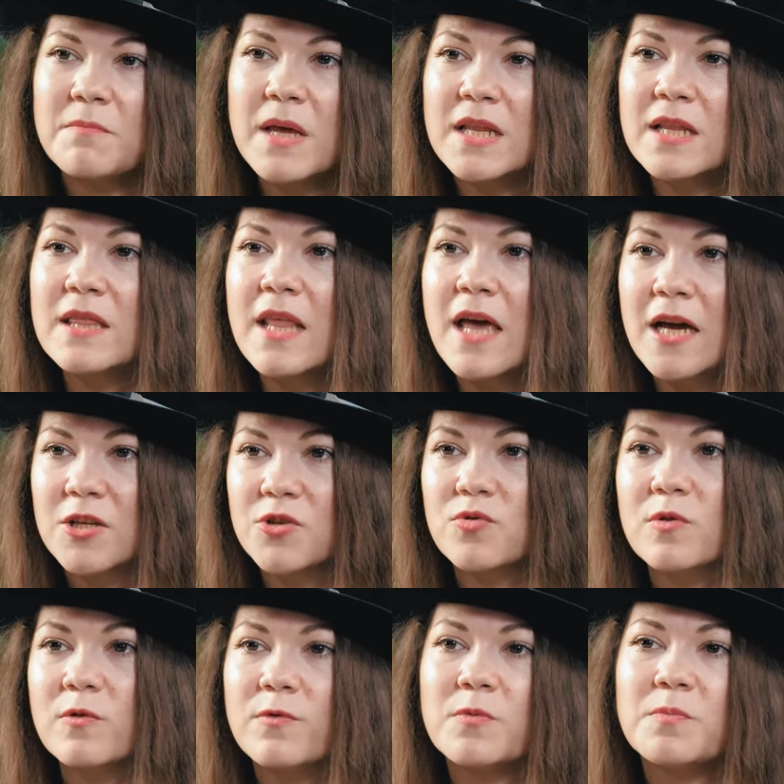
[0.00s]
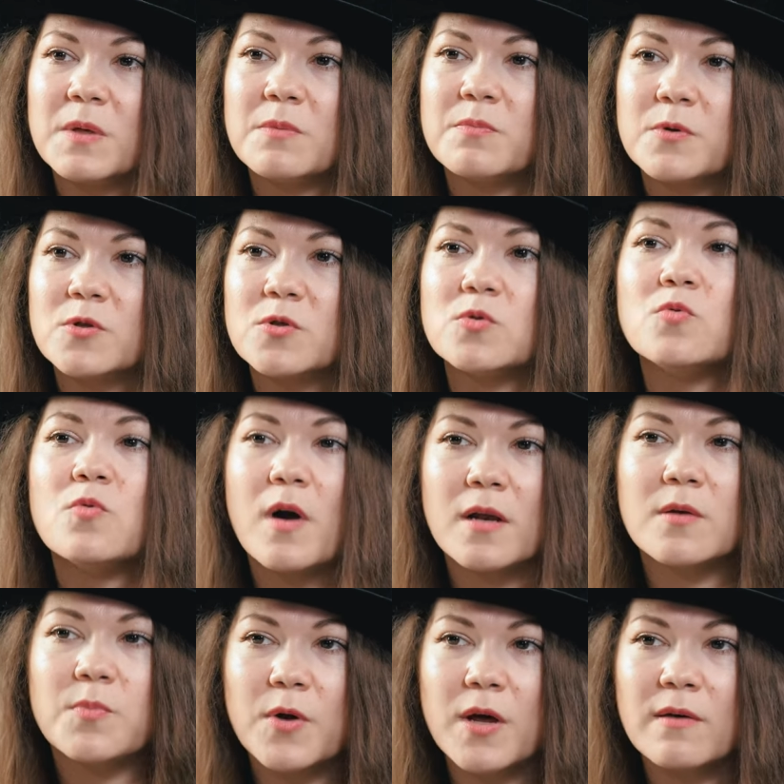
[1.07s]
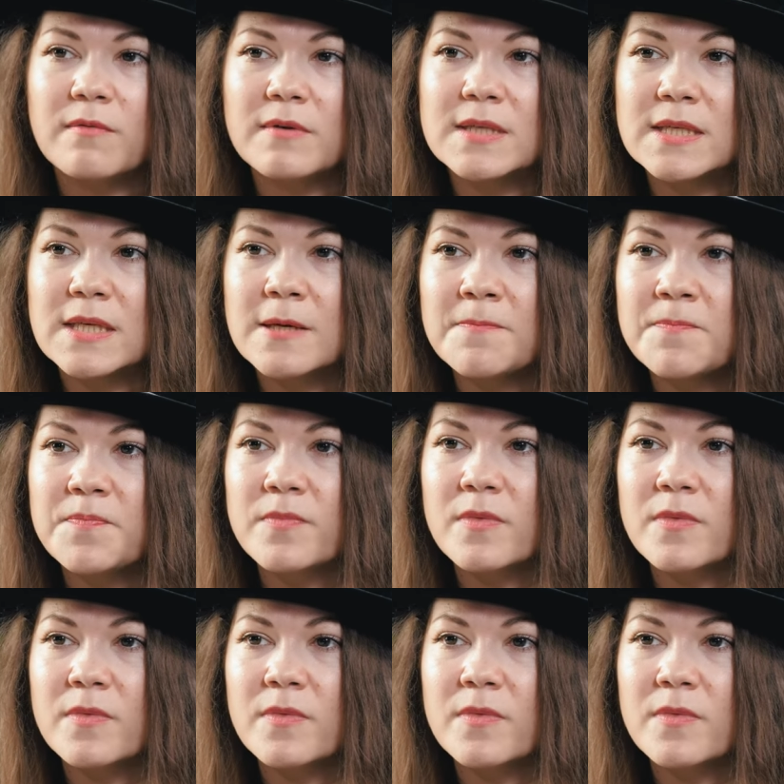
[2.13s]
made it natural for people to want privacy.